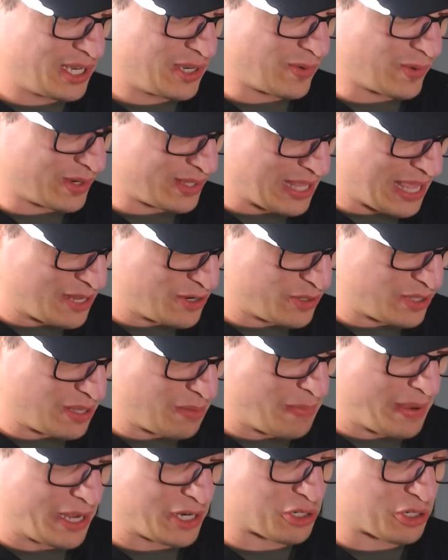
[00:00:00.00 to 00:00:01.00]
when they do their
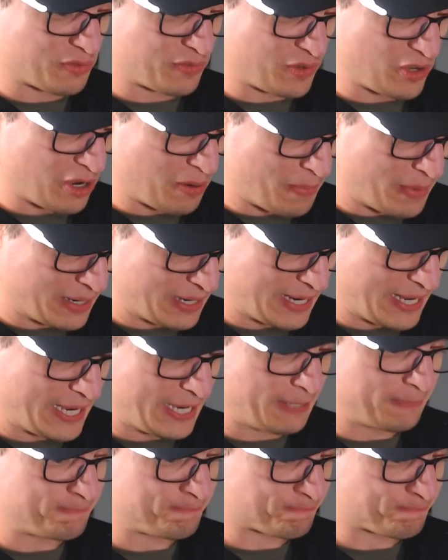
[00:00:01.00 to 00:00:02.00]
match review on Monday,